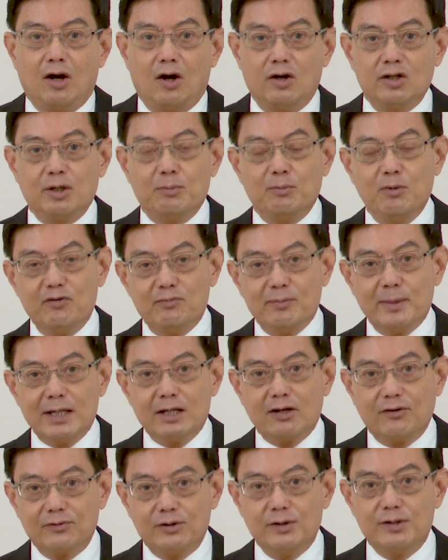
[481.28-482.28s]
On the
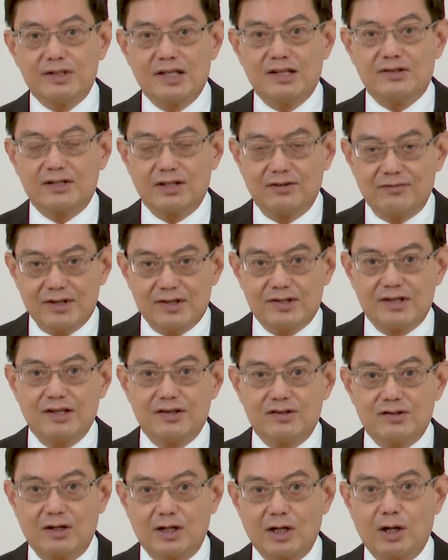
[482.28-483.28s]
movement of goods and
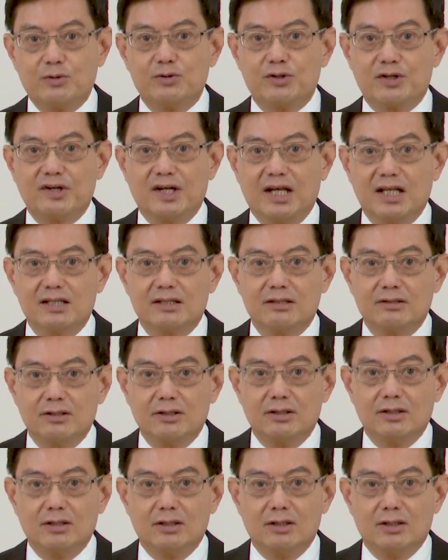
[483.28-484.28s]
services on our trade,
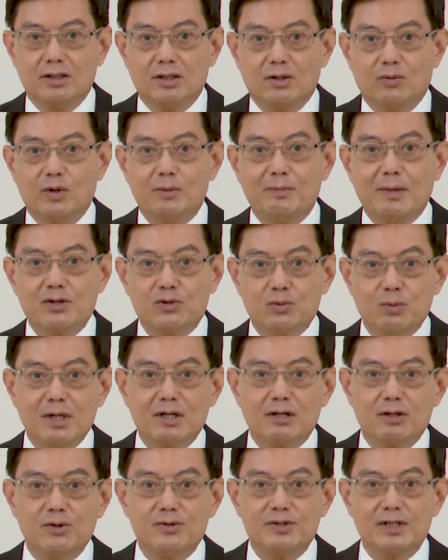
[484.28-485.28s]
we must
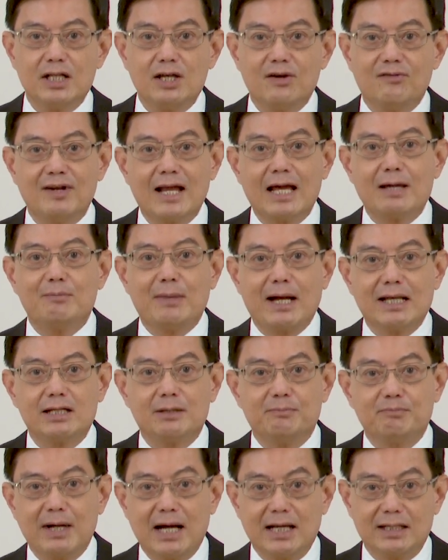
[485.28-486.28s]
work closely with
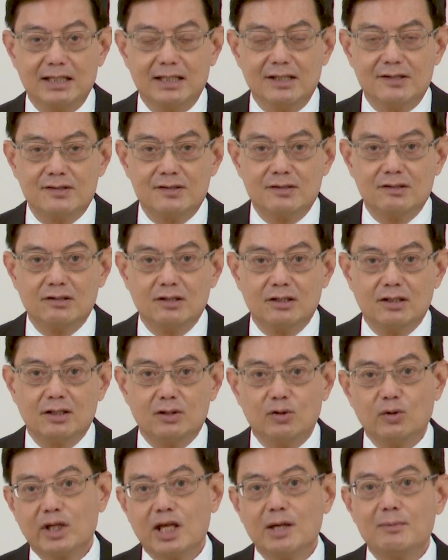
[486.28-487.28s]
like-minded partners
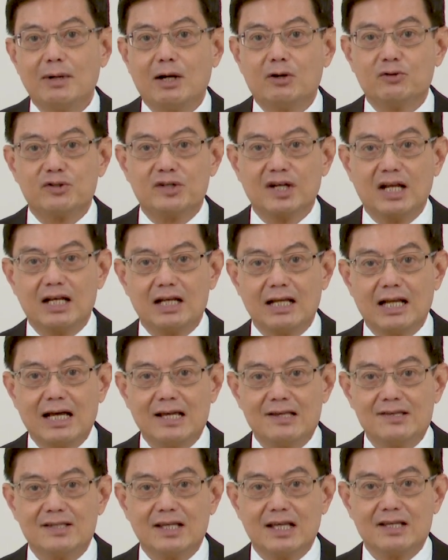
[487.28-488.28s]
to keep our trade
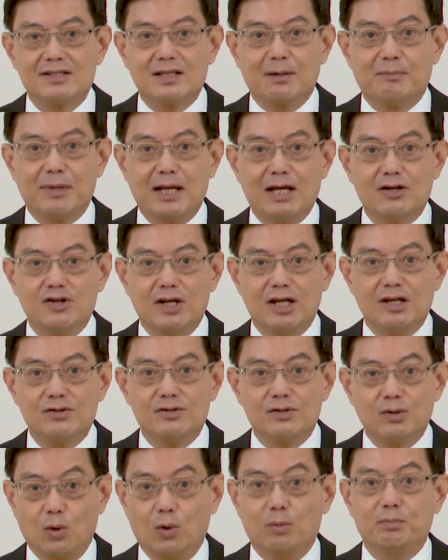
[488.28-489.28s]
lines and supply
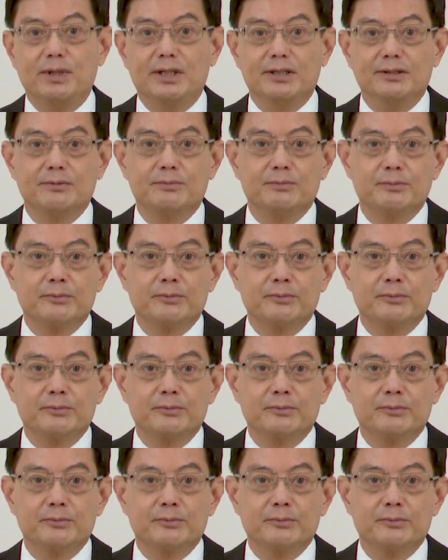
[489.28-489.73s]
chains open.